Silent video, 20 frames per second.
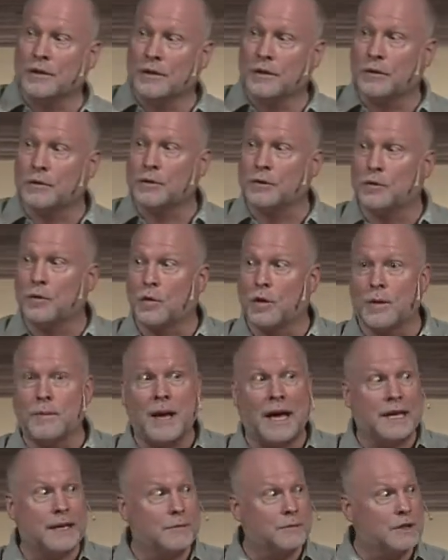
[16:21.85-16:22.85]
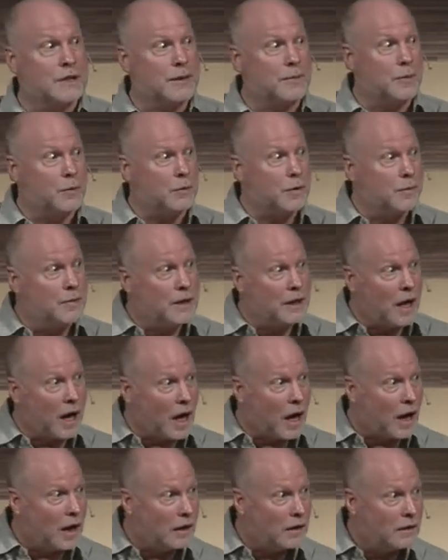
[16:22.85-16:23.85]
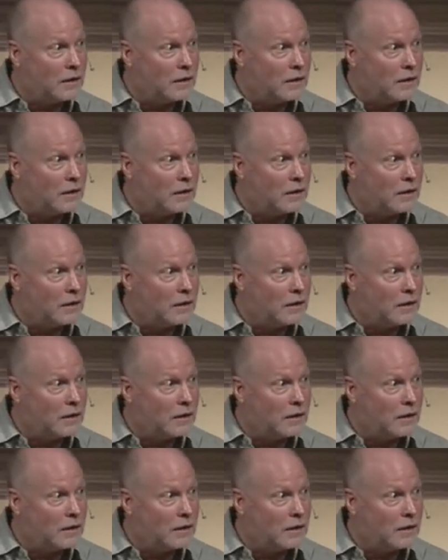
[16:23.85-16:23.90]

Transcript: of the little story about him sleeping with Bilhah.